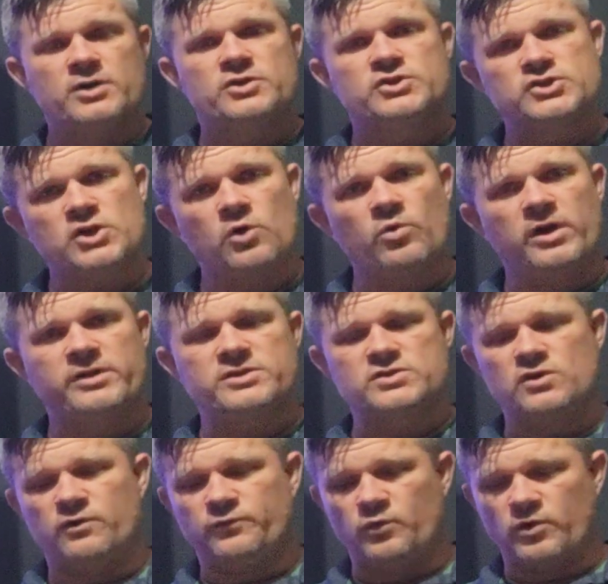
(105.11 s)
so on and
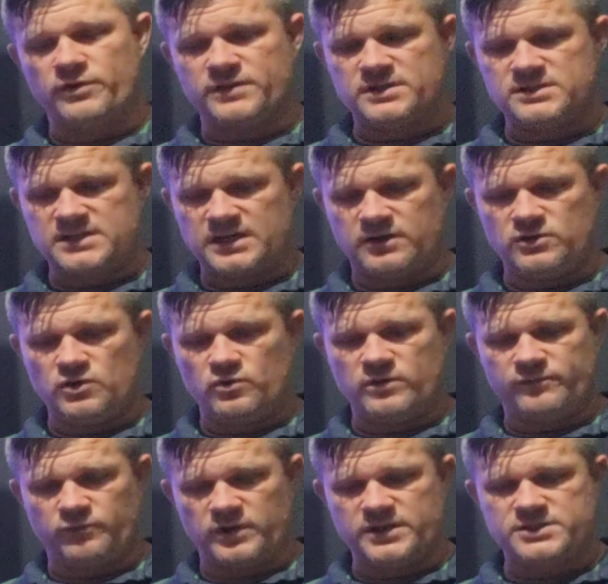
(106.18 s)
so forth until you
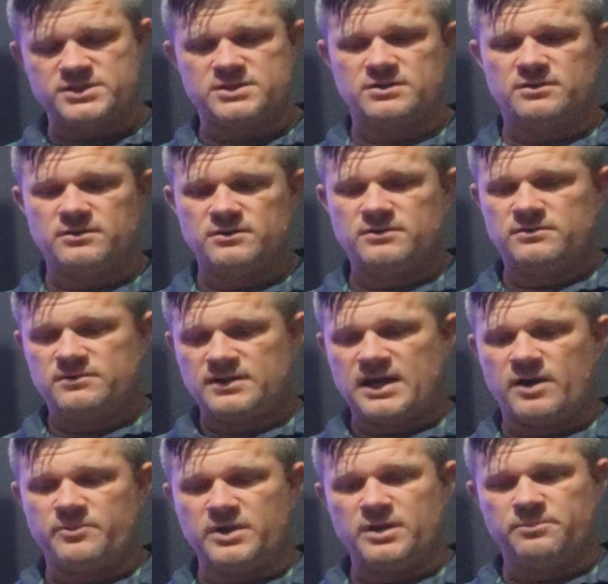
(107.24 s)
have reached
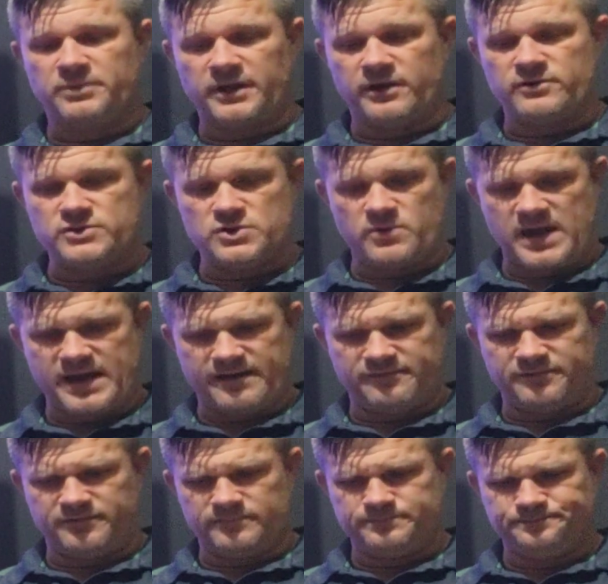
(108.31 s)
how many players you
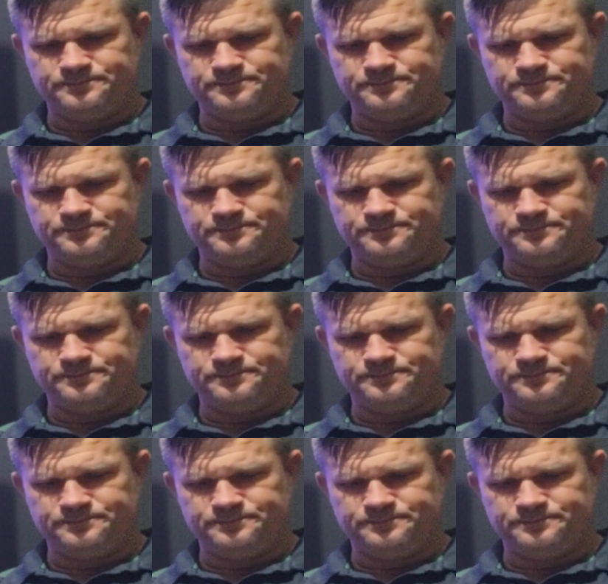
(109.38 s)
have.